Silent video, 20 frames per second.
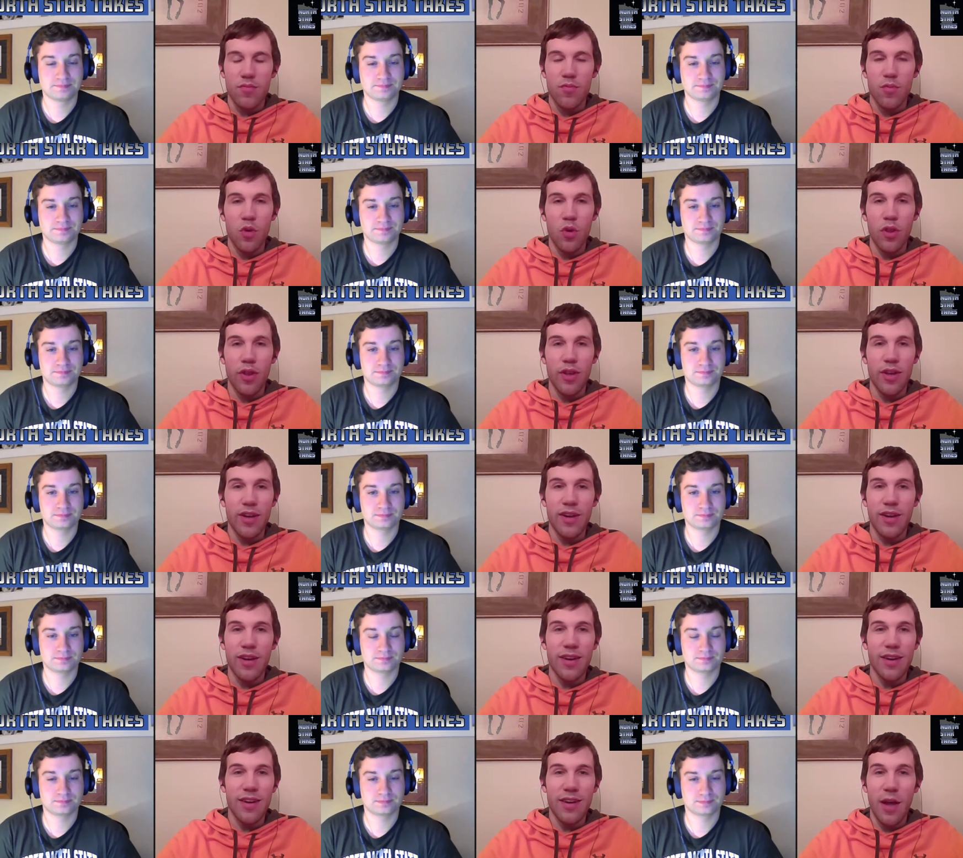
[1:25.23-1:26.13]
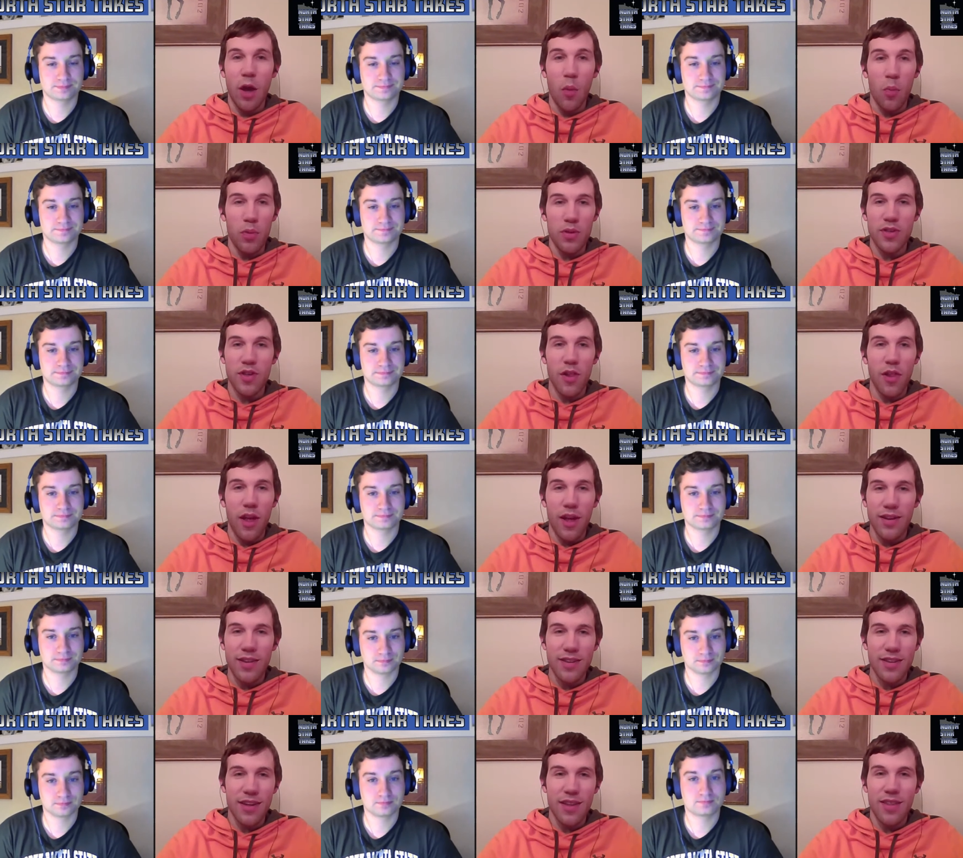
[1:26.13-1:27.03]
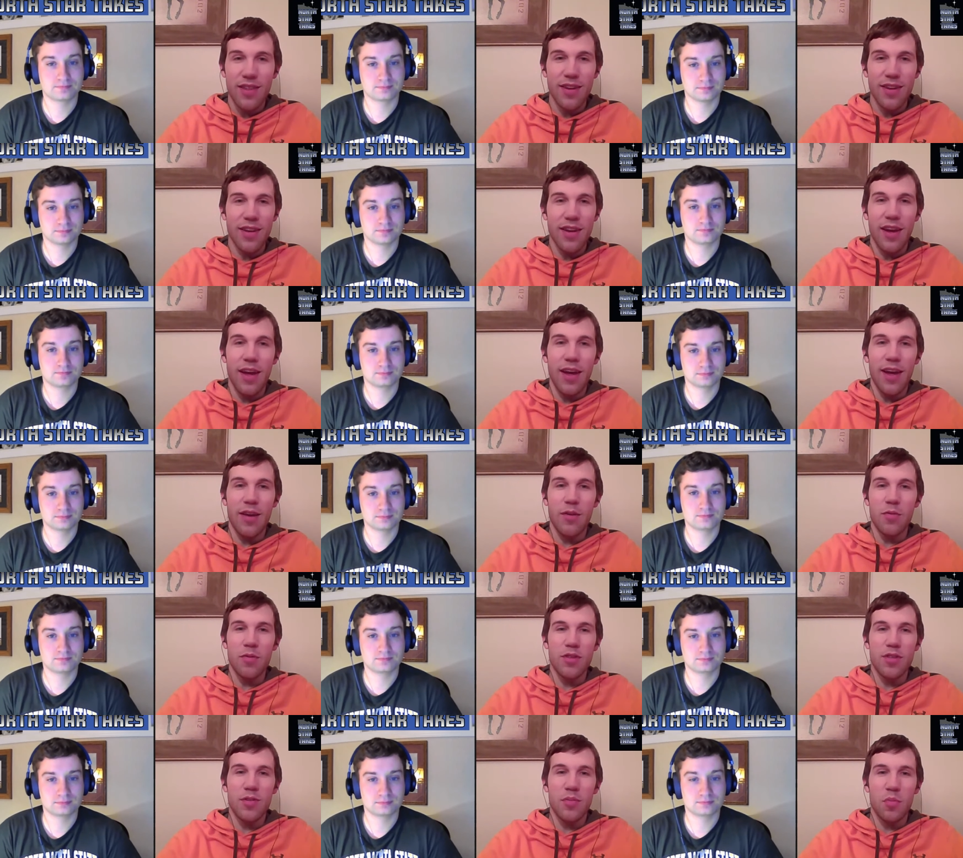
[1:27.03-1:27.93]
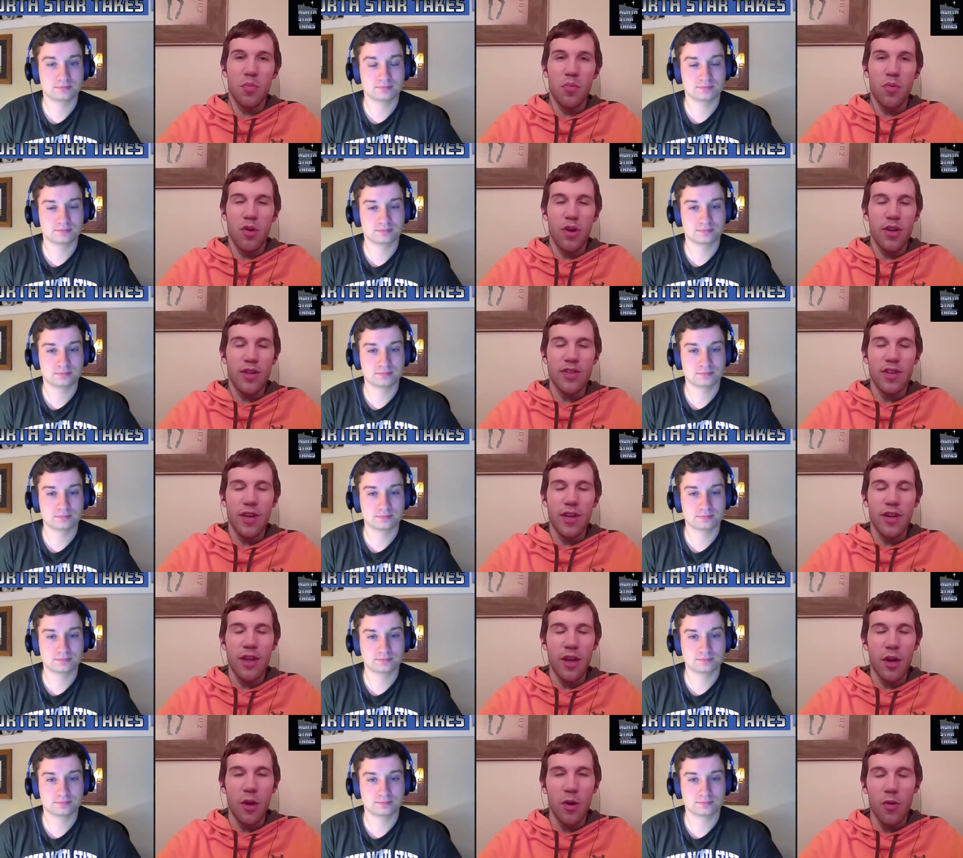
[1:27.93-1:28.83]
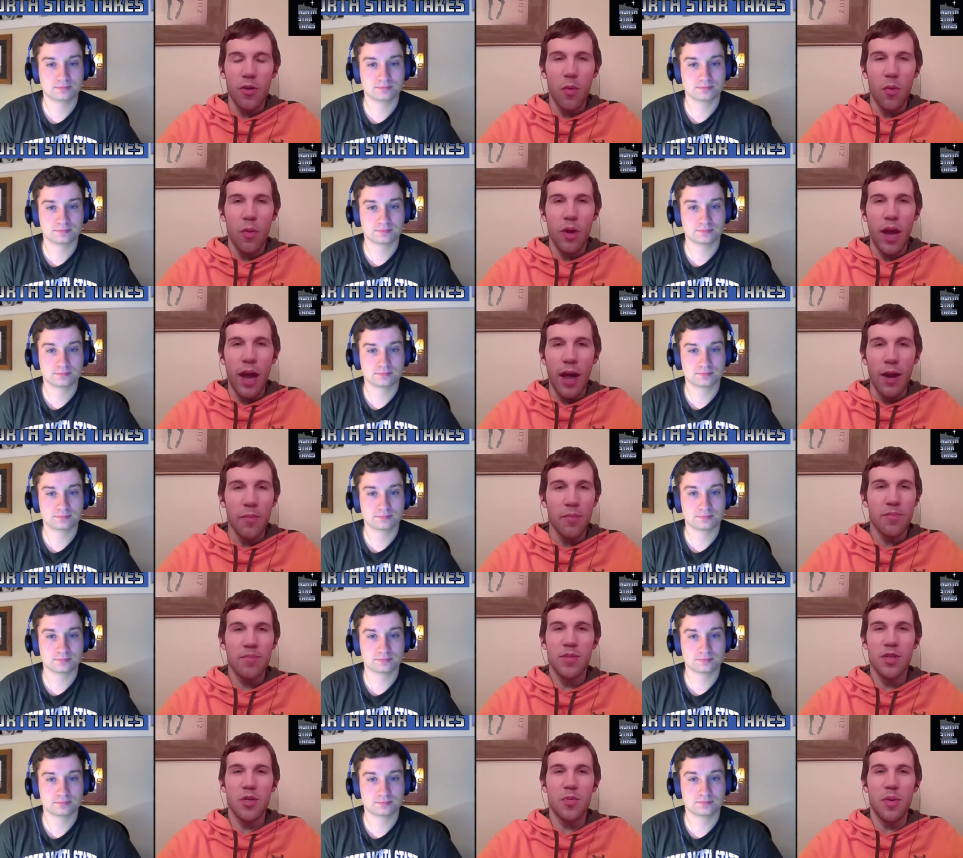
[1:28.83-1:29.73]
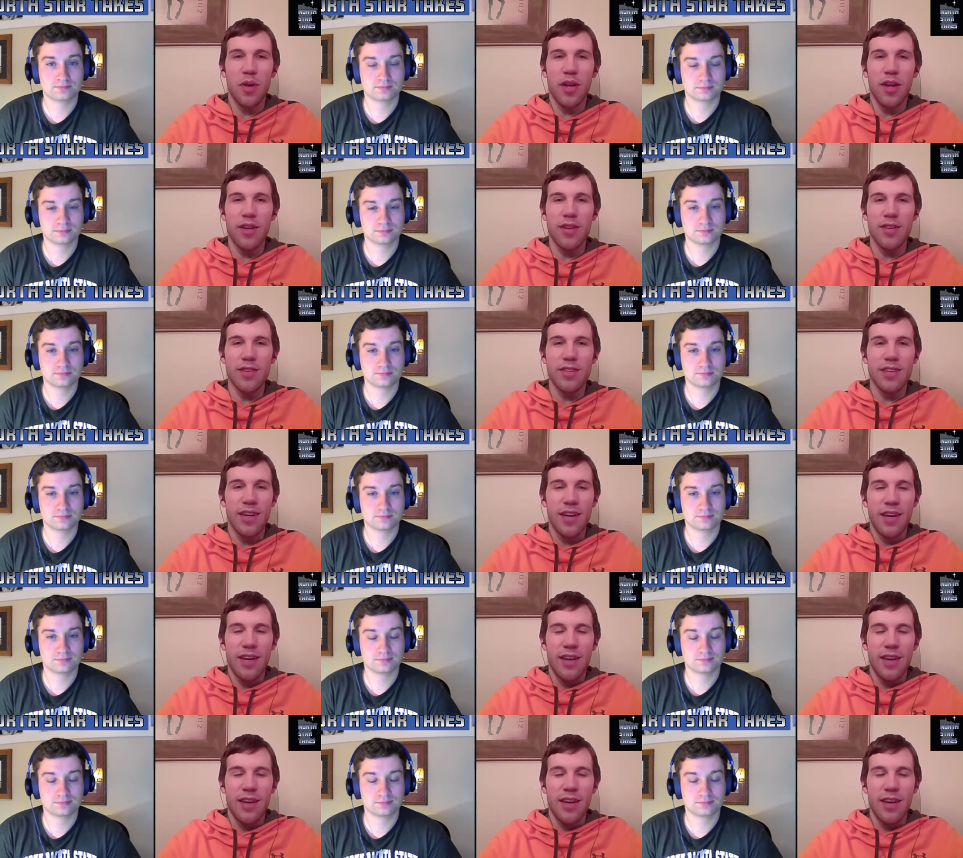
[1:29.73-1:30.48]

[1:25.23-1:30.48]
Speaker 1: really going to help us a lot, I think. I was pretty excited to hear that we got him just because